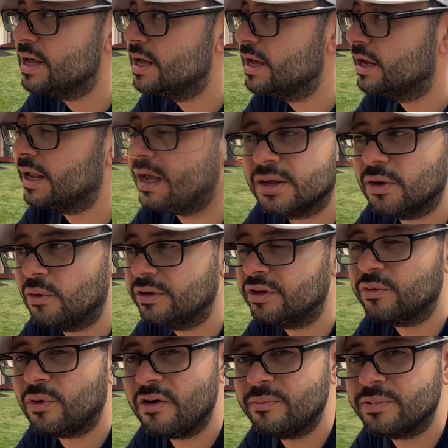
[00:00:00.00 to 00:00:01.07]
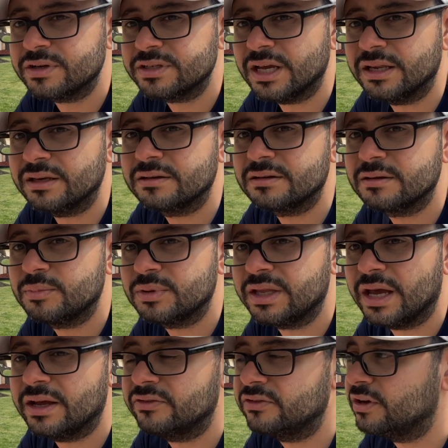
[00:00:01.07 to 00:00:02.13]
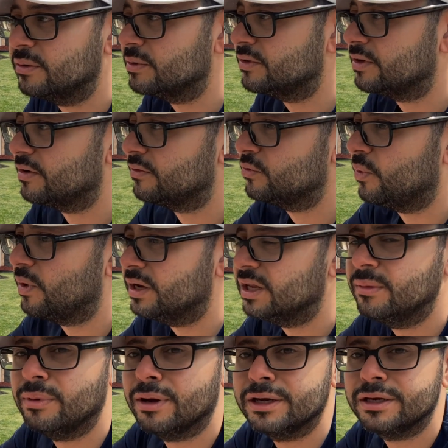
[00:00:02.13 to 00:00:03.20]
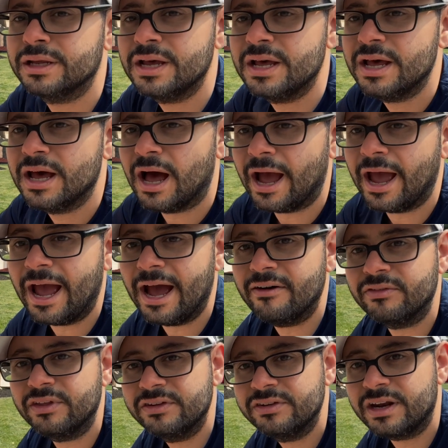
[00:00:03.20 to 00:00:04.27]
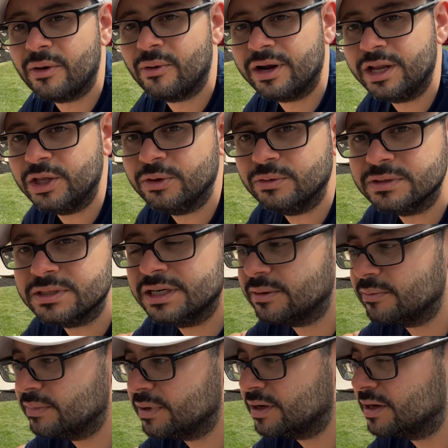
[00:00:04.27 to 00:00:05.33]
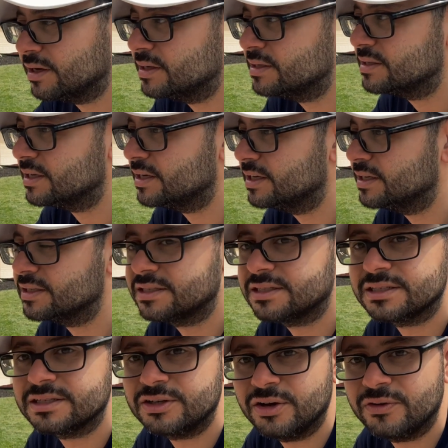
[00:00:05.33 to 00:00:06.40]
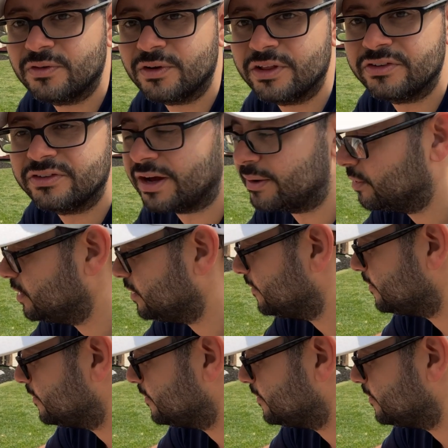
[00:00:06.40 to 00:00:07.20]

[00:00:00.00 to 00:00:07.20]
It has only 12% potassium instead of 20, but I have this and I want to use it because it's good for the summer.